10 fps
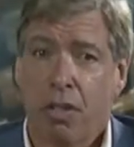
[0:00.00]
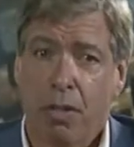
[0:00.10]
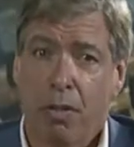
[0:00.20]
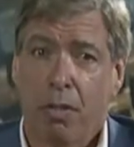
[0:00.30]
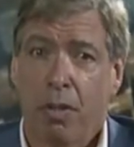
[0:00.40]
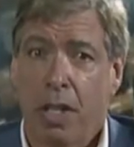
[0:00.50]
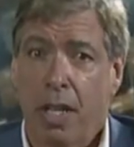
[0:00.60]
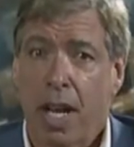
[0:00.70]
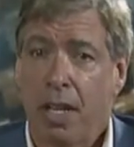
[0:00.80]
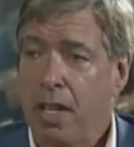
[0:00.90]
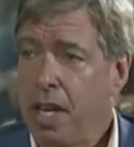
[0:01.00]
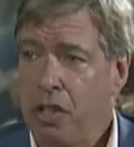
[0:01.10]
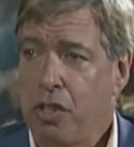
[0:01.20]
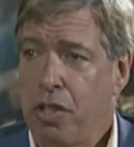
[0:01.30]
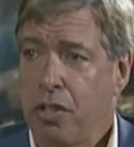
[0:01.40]
to the United
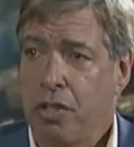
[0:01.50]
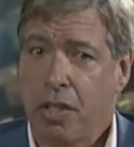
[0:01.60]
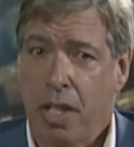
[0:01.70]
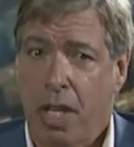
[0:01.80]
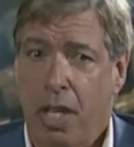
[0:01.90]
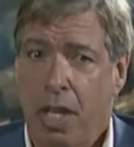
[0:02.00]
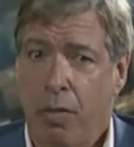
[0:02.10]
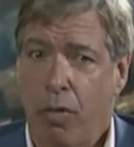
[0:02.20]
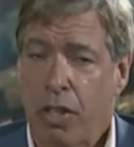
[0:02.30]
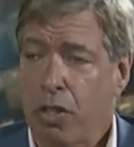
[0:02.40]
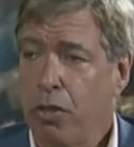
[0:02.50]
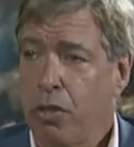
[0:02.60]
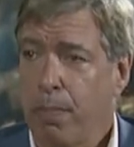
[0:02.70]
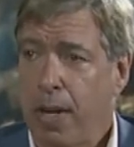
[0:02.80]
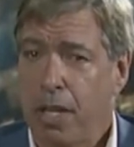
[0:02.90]
Nations to get a
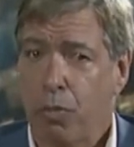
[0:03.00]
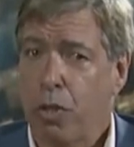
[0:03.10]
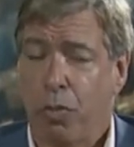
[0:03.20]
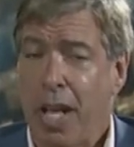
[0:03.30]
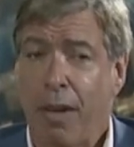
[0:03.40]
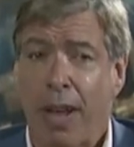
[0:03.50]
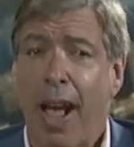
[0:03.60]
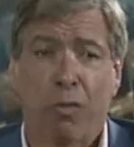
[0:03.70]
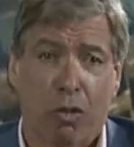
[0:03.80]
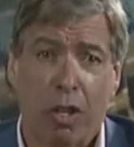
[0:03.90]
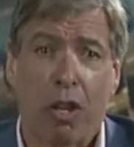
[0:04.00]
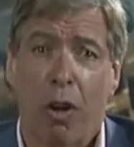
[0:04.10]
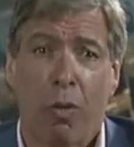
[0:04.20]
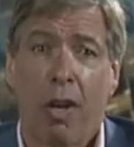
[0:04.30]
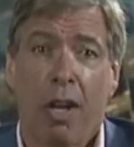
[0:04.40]
resolution passed, which will have absolutely
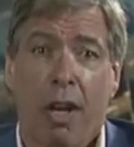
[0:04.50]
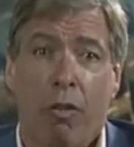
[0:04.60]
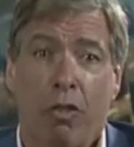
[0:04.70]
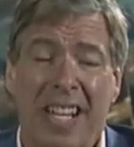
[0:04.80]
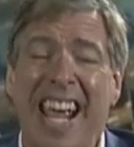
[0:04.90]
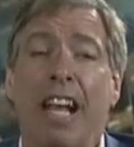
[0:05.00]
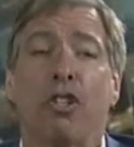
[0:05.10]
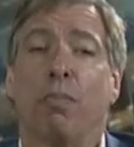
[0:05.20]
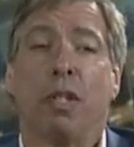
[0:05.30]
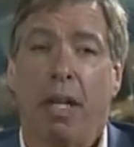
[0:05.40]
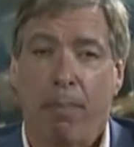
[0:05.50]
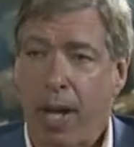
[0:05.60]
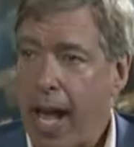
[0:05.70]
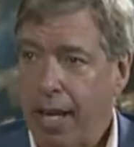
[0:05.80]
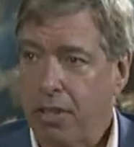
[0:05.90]
no tangible
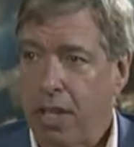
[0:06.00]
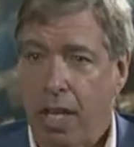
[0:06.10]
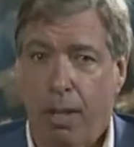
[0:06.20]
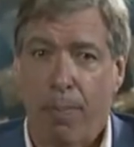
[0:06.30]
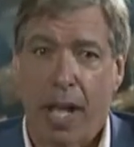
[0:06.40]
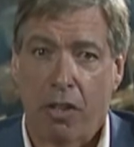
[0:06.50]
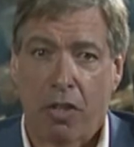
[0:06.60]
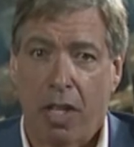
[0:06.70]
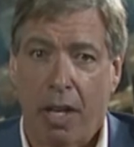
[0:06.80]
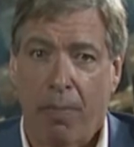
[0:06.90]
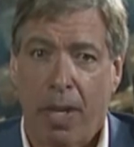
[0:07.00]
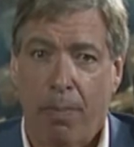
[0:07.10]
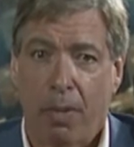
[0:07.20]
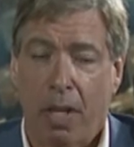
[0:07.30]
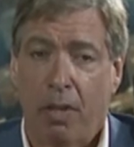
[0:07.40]
impact on the Palestinian
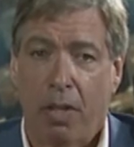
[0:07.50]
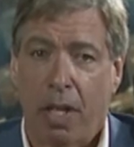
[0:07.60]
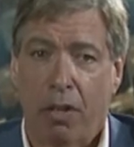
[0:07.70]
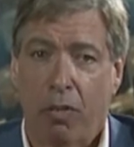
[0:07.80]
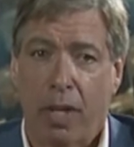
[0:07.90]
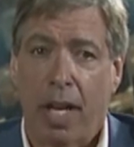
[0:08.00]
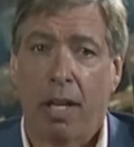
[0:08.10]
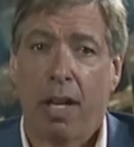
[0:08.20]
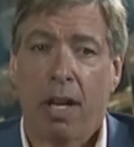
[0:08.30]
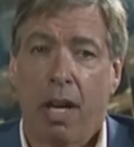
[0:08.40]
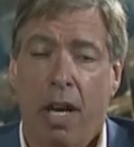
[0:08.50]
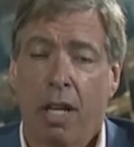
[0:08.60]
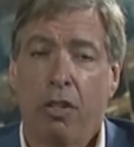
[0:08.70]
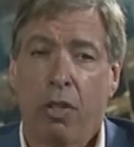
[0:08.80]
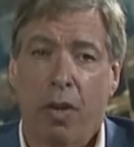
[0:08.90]
people other than create
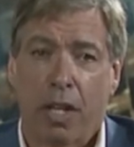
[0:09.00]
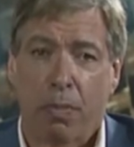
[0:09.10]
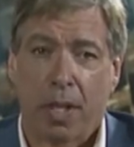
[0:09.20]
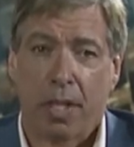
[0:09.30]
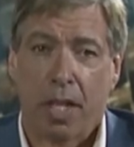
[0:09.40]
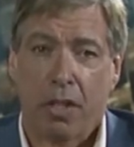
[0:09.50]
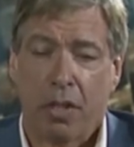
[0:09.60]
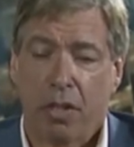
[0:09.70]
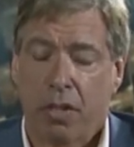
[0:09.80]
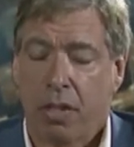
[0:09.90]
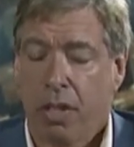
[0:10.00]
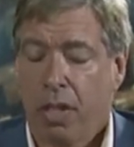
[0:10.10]
undue expectations.